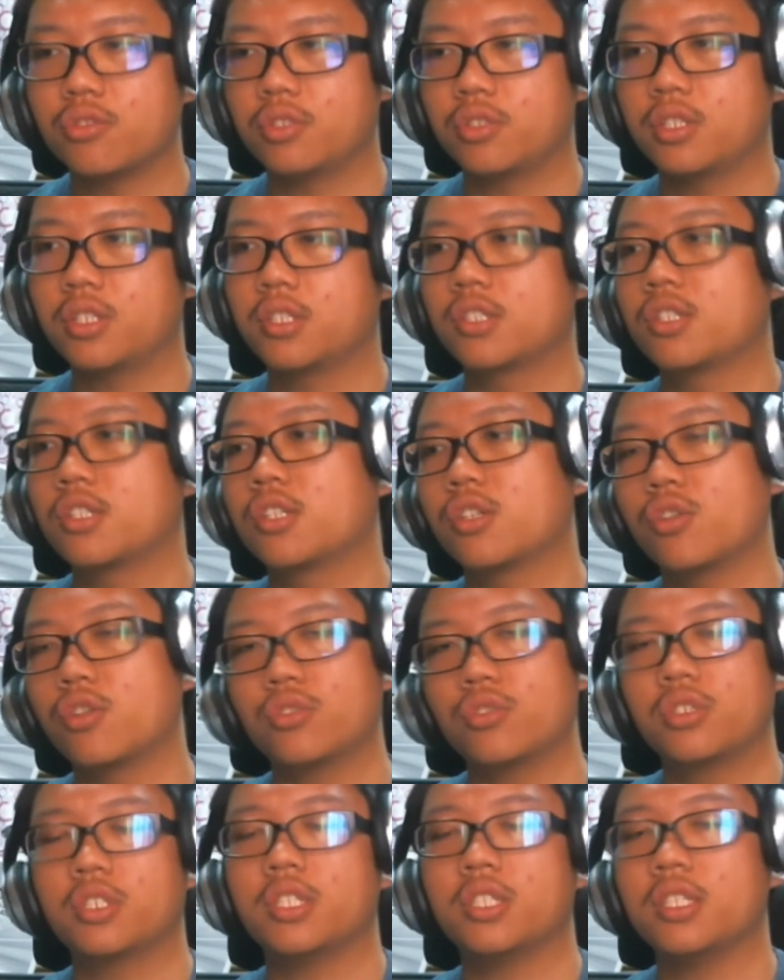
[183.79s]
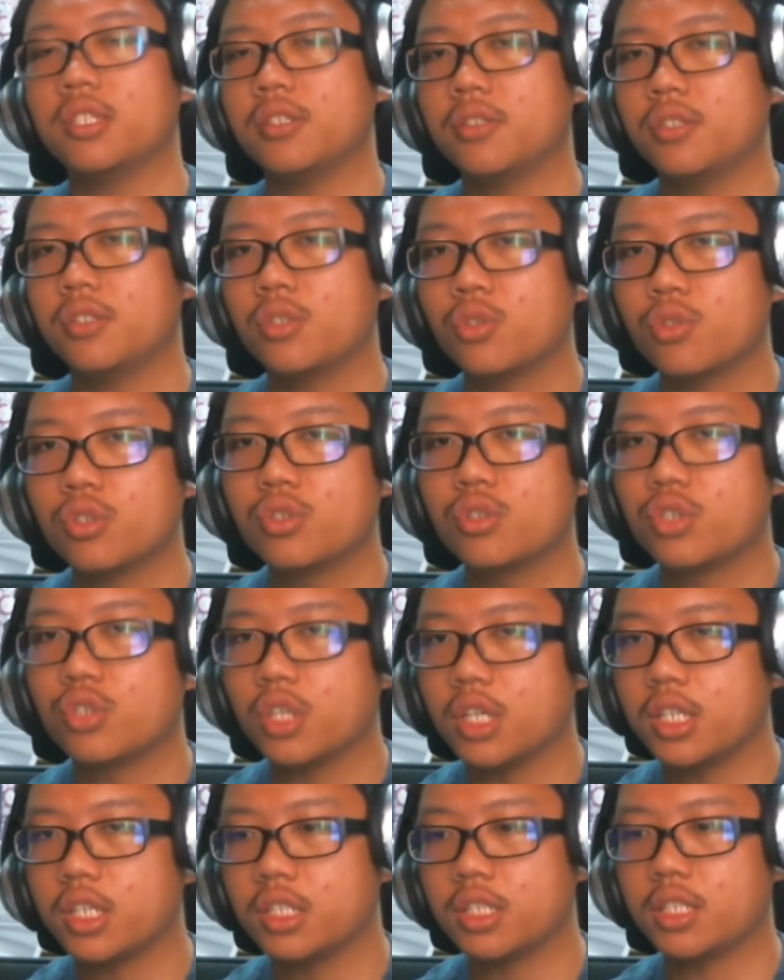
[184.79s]
he's gonna go see Hugo
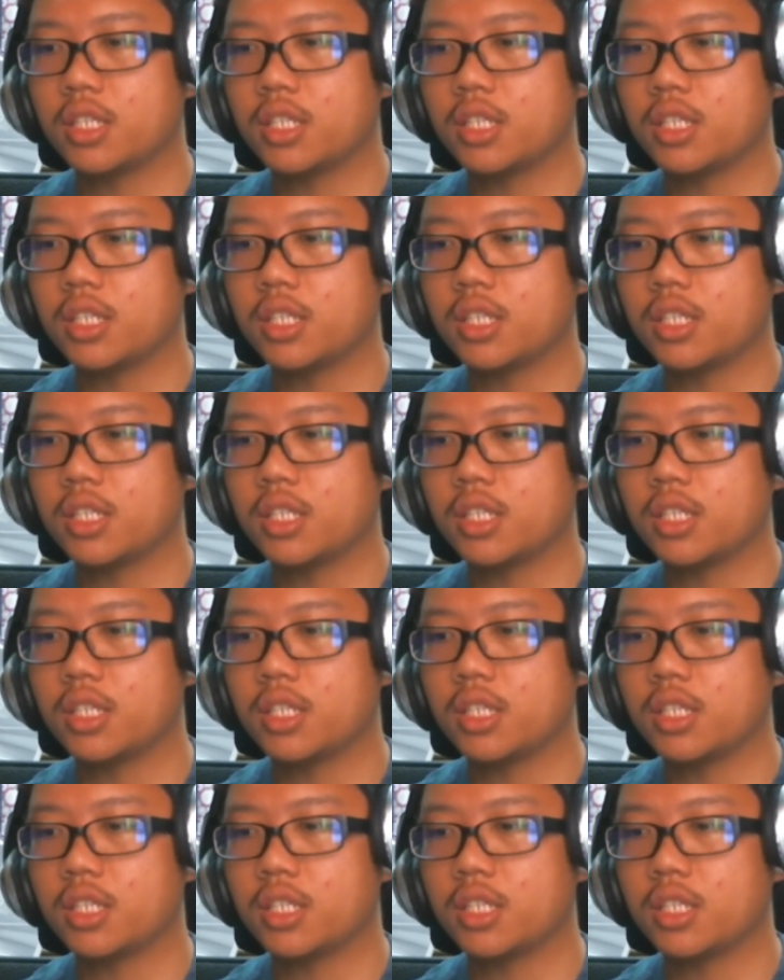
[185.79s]
Strange,